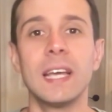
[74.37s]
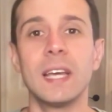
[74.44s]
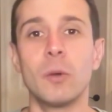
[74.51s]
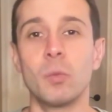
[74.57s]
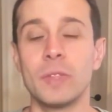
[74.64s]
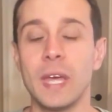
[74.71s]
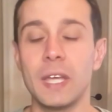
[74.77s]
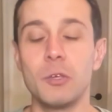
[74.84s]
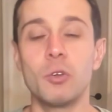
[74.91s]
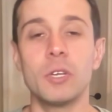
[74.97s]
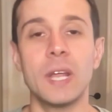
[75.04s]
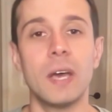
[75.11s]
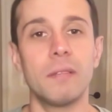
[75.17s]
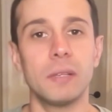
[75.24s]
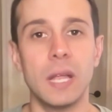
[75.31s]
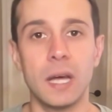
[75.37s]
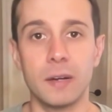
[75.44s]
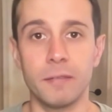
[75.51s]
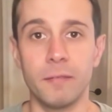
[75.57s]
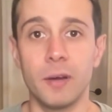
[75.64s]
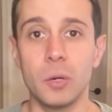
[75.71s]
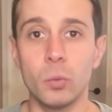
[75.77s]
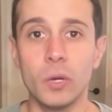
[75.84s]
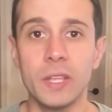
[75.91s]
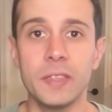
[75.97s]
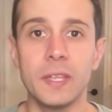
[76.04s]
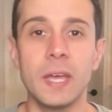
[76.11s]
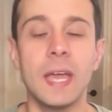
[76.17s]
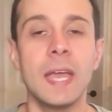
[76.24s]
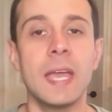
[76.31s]
that you can have a lot of fun with,
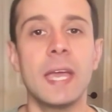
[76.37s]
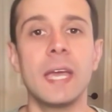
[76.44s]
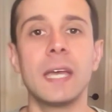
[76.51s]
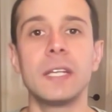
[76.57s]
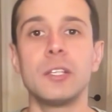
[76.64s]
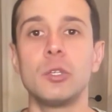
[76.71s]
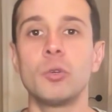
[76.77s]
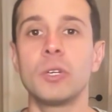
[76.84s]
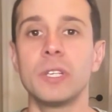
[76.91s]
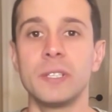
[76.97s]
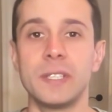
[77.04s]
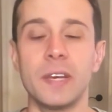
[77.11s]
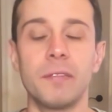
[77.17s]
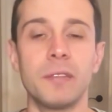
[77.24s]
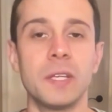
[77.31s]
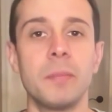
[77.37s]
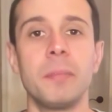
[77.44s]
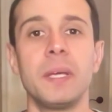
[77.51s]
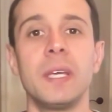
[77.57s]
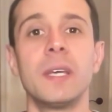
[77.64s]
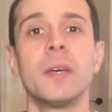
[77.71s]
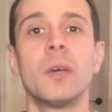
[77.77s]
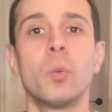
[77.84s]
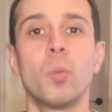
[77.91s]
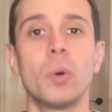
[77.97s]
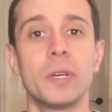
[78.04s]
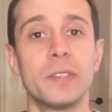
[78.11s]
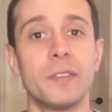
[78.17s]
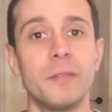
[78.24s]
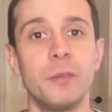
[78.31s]
and you can definitely be one
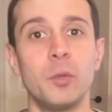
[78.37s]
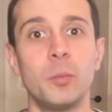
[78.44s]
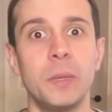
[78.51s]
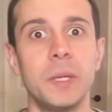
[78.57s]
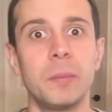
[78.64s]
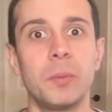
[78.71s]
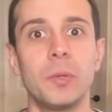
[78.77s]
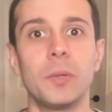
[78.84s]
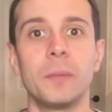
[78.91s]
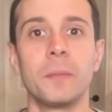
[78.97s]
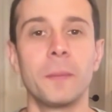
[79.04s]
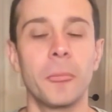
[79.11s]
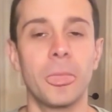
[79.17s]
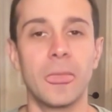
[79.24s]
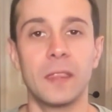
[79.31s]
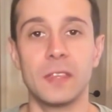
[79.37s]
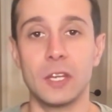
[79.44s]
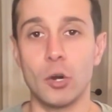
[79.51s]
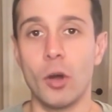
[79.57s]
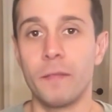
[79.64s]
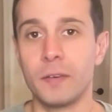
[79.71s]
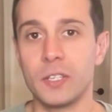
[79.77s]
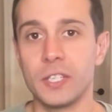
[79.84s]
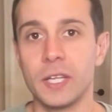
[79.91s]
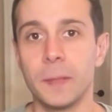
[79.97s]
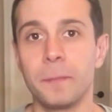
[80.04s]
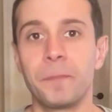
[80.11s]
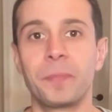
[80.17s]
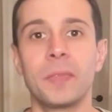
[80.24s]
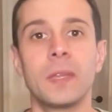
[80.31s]
of the few people that offers it.
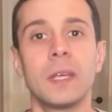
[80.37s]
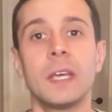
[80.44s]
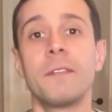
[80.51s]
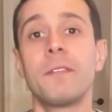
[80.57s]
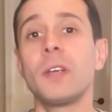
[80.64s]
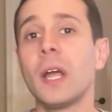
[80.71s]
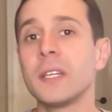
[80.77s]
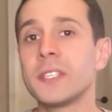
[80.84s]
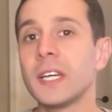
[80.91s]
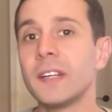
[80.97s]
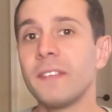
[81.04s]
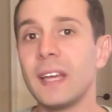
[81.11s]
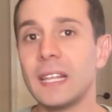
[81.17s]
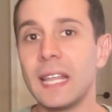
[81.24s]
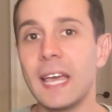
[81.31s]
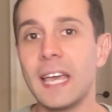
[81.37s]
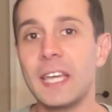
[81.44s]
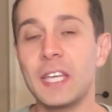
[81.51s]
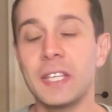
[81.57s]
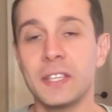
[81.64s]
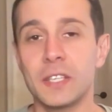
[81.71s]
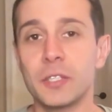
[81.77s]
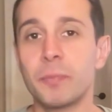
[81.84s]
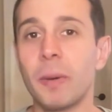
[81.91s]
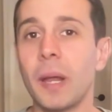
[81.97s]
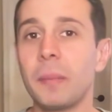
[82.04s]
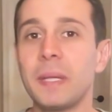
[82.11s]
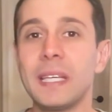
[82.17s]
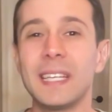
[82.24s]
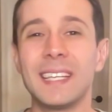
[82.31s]
If you're outside of LA, there's
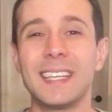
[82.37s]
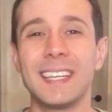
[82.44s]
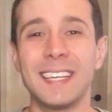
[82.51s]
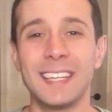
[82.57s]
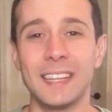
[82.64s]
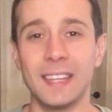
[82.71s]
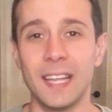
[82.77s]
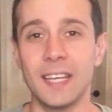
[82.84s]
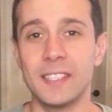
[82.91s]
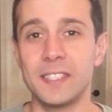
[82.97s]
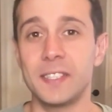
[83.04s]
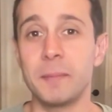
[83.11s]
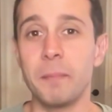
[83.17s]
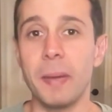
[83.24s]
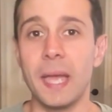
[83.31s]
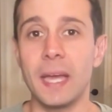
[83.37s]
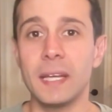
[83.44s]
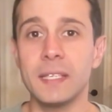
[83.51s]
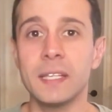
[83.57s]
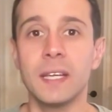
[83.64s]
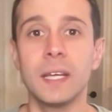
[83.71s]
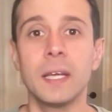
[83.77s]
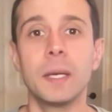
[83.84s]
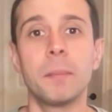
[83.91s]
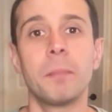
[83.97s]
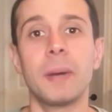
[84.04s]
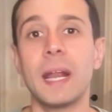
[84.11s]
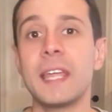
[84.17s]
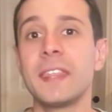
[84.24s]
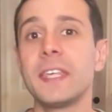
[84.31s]
probably less demand,
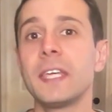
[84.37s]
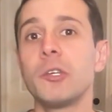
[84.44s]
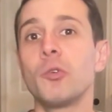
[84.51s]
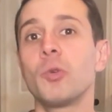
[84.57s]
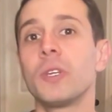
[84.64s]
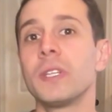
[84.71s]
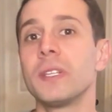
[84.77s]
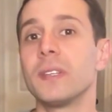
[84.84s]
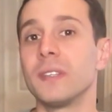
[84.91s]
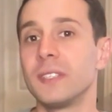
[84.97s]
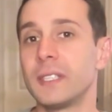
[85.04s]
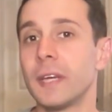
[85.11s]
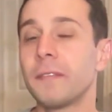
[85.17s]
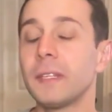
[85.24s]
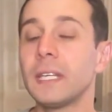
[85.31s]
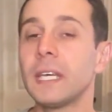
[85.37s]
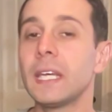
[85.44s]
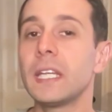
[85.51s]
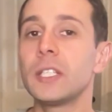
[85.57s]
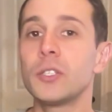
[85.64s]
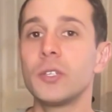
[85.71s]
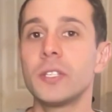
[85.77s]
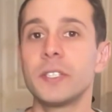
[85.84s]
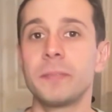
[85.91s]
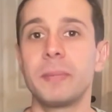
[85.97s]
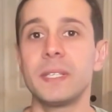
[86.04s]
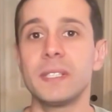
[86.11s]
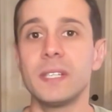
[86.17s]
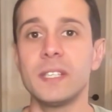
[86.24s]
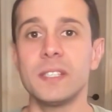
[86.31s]
but I think you can definitely get into this
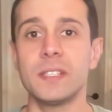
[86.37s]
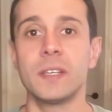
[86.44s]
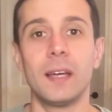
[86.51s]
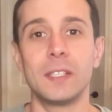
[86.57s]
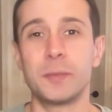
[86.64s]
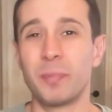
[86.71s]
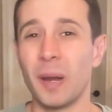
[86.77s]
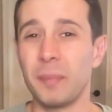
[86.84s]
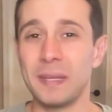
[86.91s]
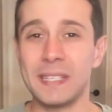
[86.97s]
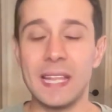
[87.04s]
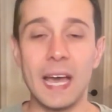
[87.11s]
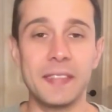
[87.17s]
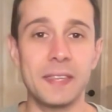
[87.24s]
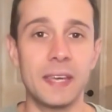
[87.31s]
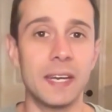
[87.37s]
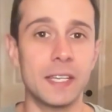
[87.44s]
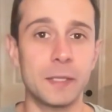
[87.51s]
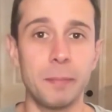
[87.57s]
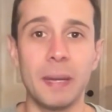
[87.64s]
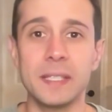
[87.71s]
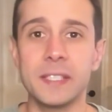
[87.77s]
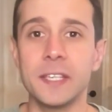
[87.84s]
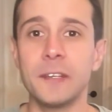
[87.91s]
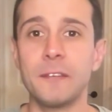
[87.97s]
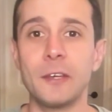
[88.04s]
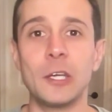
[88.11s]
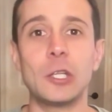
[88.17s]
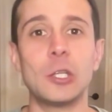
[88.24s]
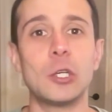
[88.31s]
business. It's probably not that expensive.
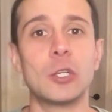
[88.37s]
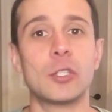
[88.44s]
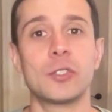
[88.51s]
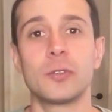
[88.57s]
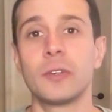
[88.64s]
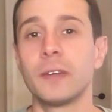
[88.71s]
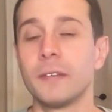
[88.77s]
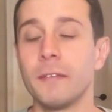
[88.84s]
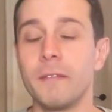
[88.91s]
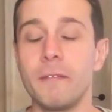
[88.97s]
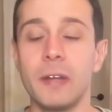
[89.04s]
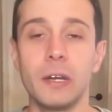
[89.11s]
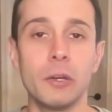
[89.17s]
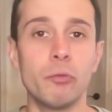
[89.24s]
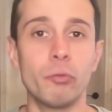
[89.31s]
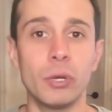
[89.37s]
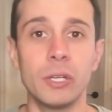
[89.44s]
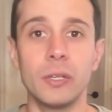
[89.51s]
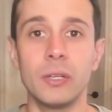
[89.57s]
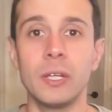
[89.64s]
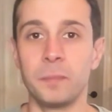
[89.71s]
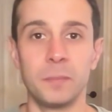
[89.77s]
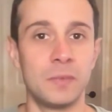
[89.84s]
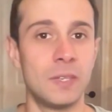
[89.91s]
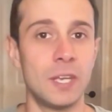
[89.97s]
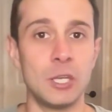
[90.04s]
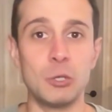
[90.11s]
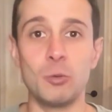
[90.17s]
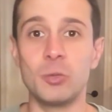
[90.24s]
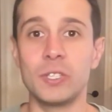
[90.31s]
It looks very real. They
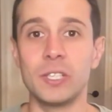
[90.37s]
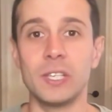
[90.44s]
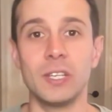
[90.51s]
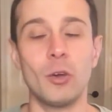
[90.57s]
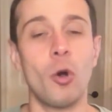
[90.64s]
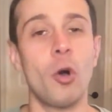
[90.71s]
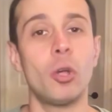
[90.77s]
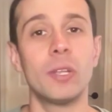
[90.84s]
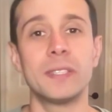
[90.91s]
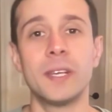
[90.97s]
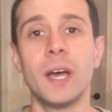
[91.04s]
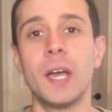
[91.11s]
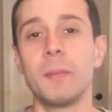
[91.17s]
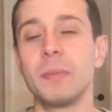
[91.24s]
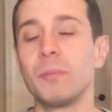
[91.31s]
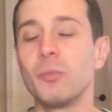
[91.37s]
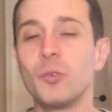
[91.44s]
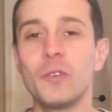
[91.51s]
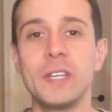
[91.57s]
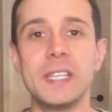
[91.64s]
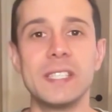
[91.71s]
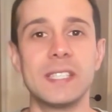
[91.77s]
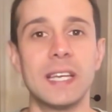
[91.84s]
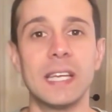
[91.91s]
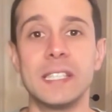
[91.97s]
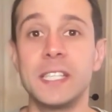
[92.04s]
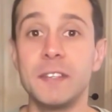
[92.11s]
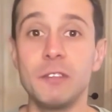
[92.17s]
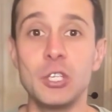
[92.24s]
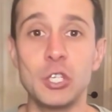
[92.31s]
use it all the time in movies and
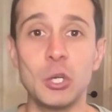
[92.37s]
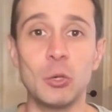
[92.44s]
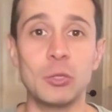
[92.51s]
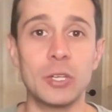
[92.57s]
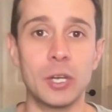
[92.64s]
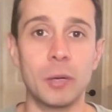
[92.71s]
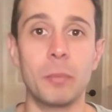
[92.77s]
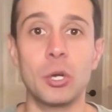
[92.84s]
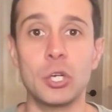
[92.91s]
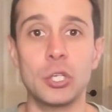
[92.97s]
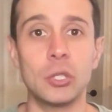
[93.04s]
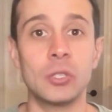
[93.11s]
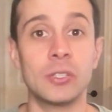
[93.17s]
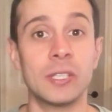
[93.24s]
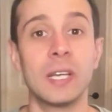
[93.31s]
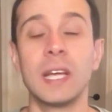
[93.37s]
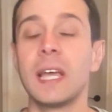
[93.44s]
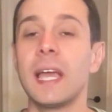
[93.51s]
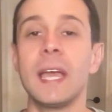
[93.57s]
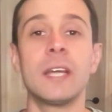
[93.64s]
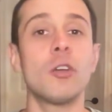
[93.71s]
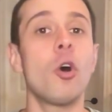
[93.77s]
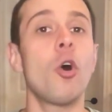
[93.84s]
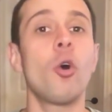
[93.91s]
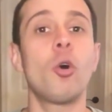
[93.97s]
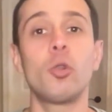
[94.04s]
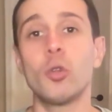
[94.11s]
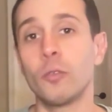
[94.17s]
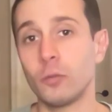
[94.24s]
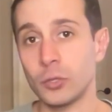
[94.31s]
TV shows and commercials and
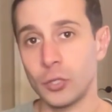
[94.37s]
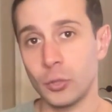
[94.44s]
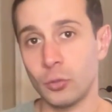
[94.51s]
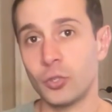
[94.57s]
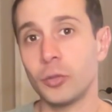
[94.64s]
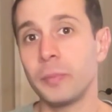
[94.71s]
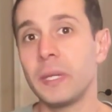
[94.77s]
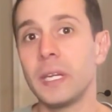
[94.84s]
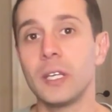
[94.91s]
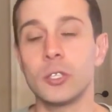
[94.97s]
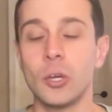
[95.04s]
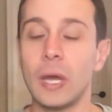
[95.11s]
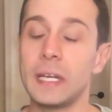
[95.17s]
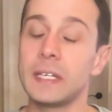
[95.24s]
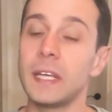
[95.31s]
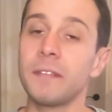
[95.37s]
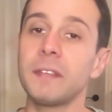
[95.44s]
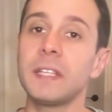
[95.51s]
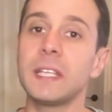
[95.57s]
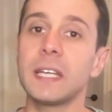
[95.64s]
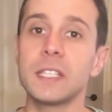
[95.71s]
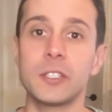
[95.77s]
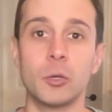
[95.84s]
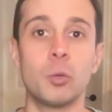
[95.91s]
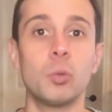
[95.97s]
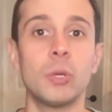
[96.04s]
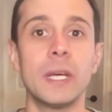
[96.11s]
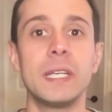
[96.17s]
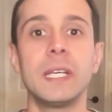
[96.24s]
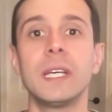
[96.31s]
all over social media. So I definitely think it's a
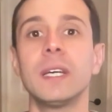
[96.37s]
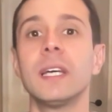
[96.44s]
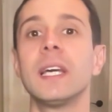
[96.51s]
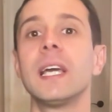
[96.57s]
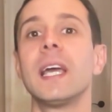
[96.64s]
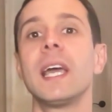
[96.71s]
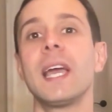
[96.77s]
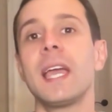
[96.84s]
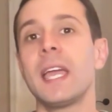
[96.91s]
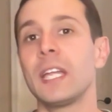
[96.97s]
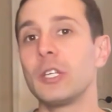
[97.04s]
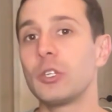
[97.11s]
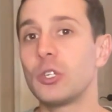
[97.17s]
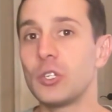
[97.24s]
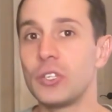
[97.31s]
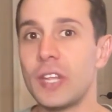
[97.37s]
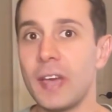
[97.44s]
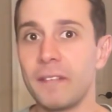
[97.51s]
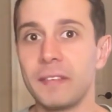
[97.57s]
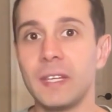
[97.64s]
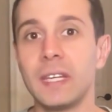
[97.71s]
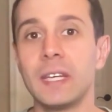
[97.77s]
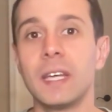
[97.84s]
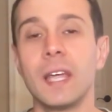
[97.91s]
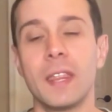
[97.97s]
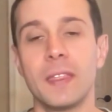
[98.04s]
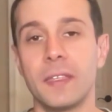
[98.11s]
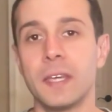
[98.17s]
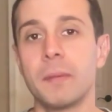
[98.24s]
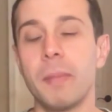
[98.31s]
cool idea and you should definitely
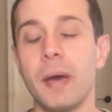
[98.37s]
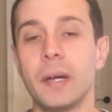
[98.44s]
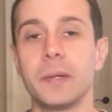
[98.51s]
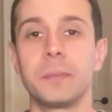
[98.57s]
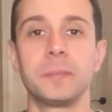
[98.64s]
think about it.